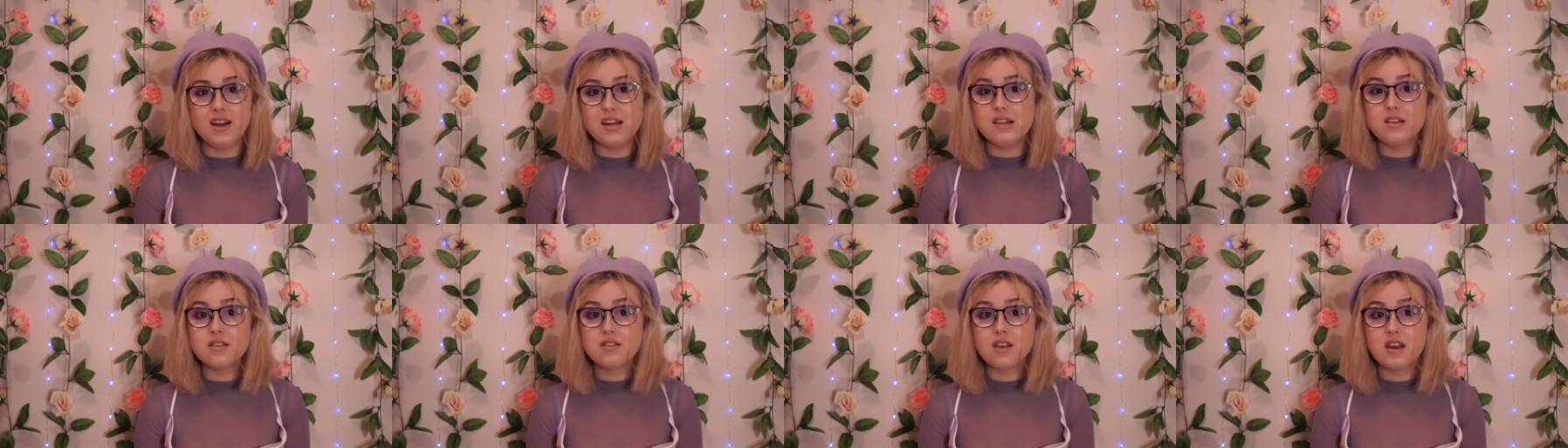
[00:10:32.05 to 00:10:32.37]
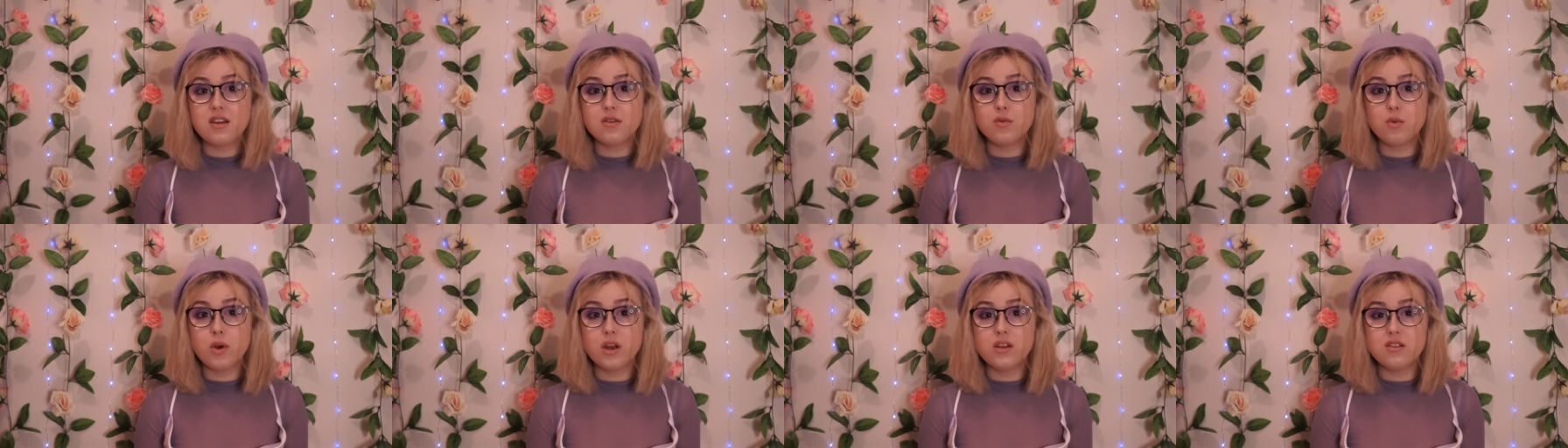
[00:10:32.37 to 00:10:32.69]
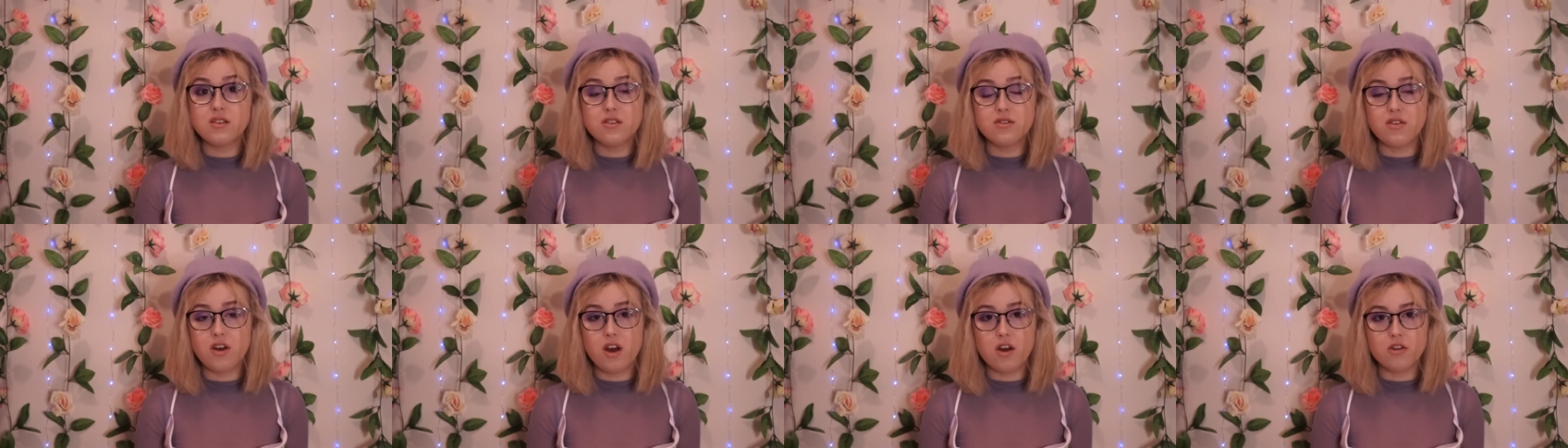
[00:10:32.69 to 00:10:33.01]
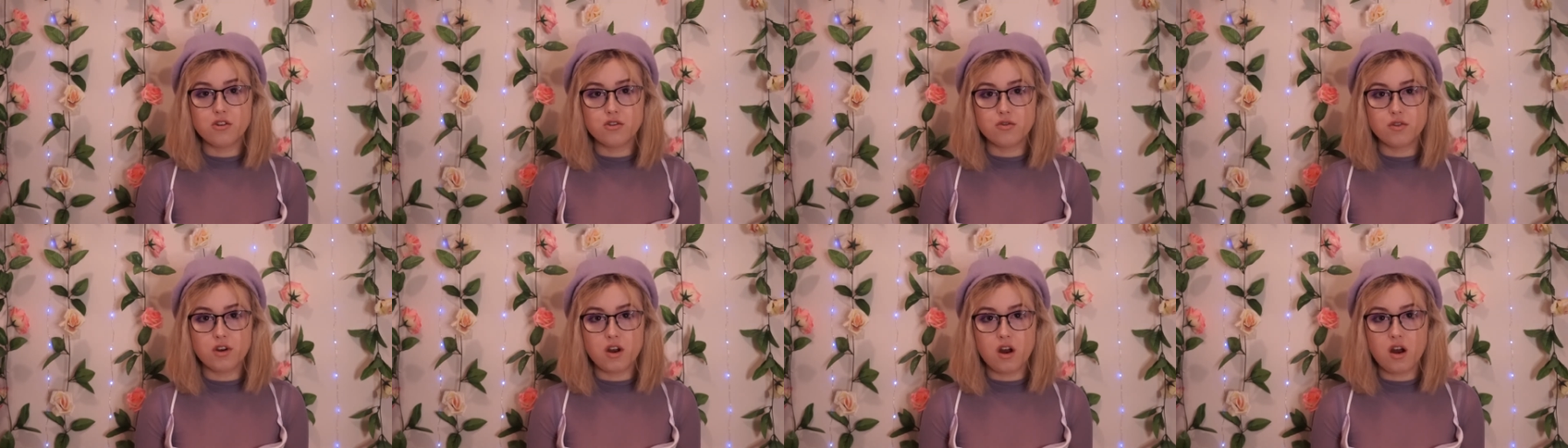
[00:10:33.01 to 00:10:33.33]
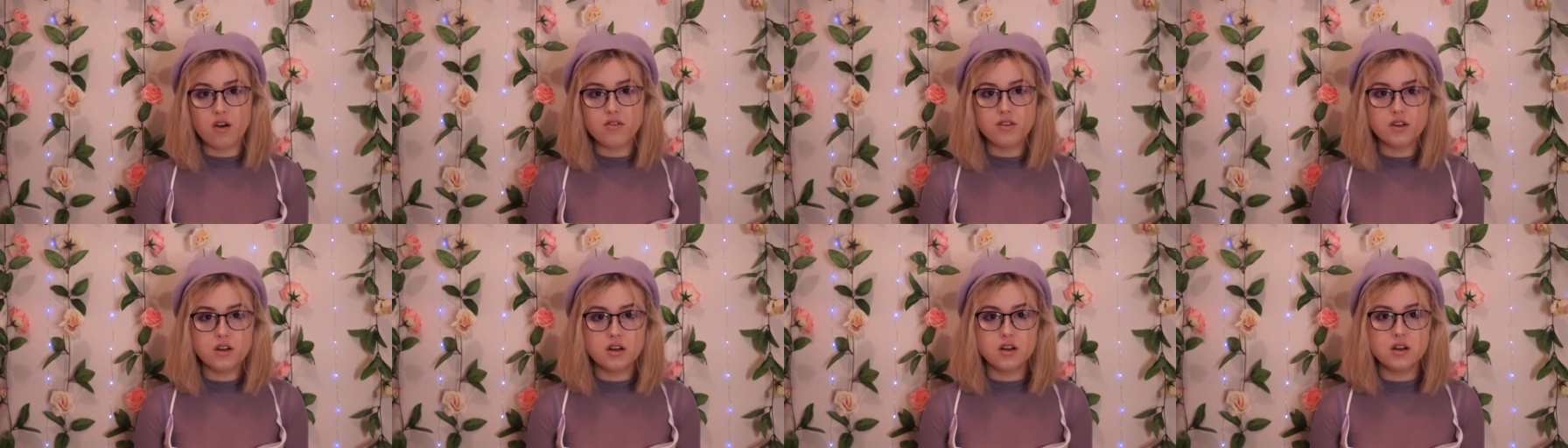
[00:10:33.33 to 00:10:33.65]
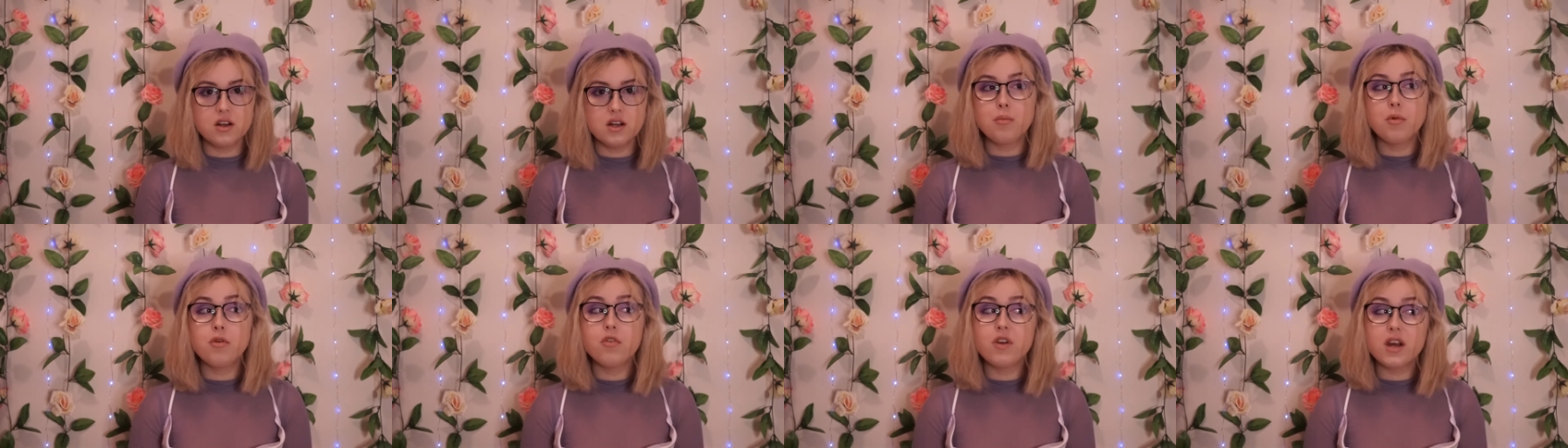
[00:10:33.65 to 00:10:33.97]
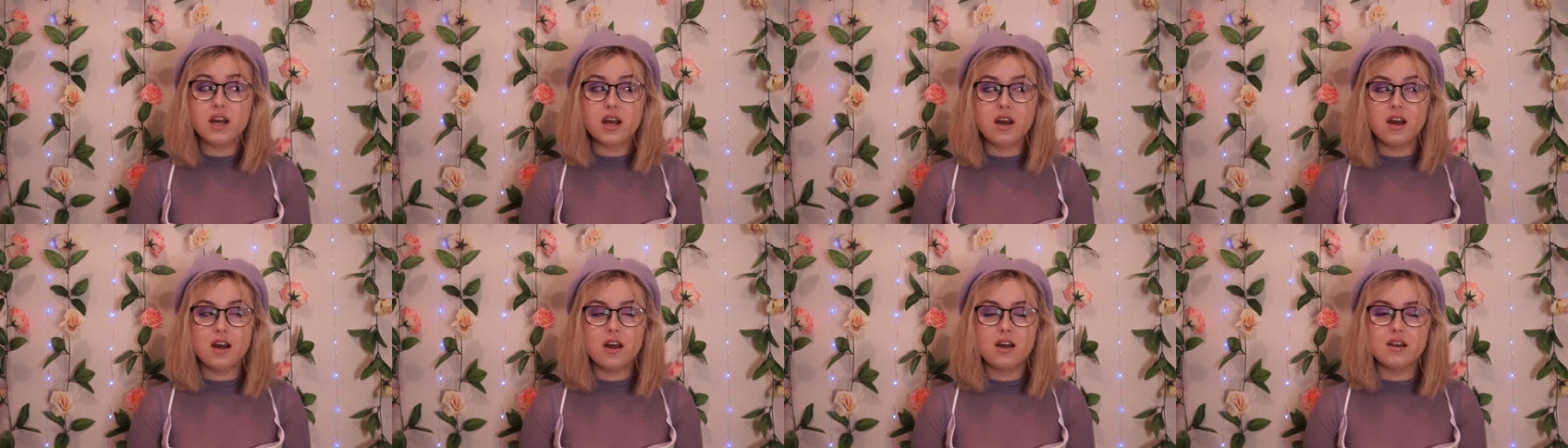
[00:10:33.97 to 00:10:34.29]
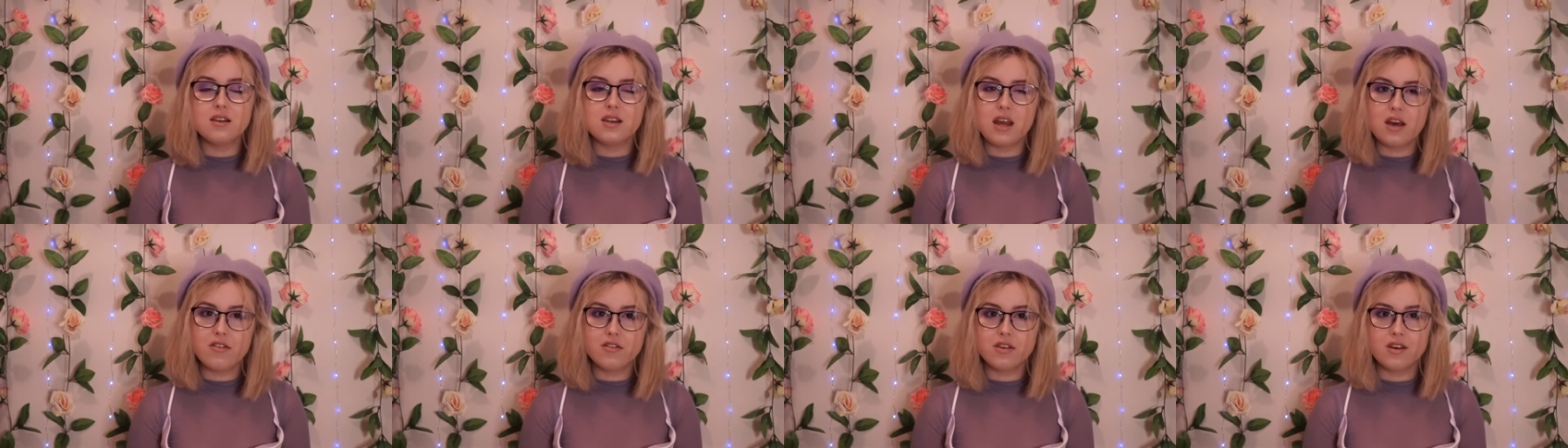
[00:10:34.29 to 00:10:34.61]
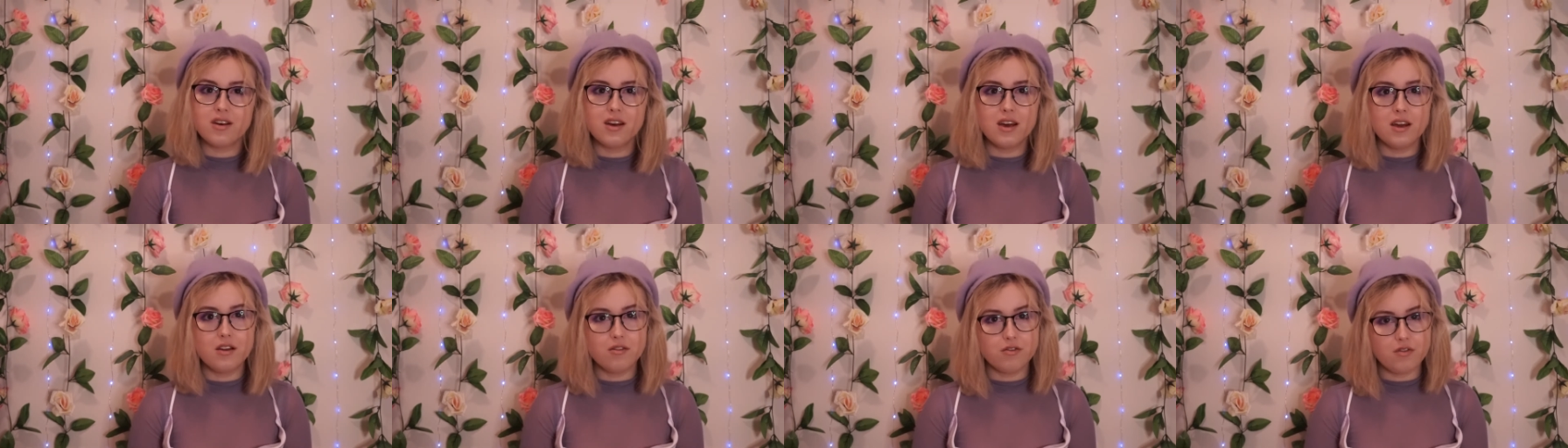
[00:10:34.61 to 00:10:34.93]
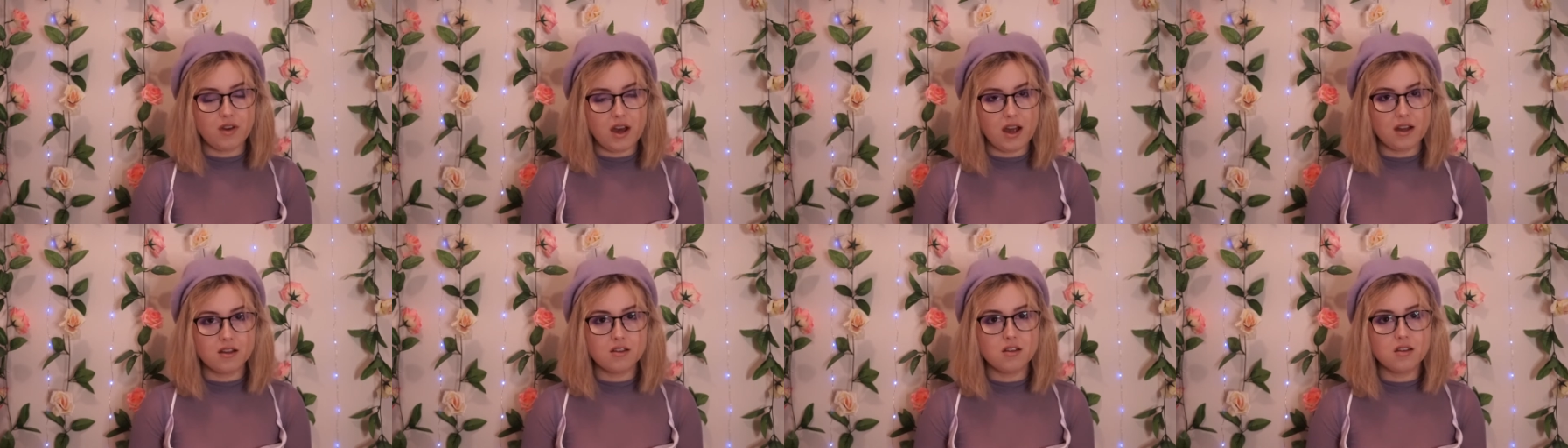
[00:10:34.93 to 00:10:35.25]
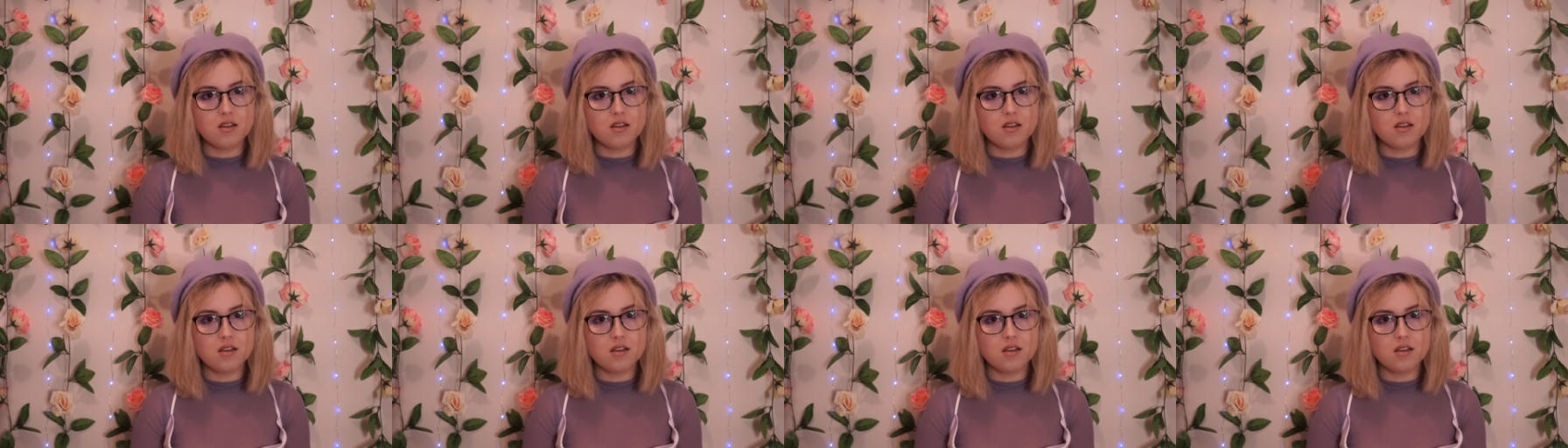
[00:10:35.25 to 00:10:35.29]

instead of waiting for her to recover. Maria never, in fact,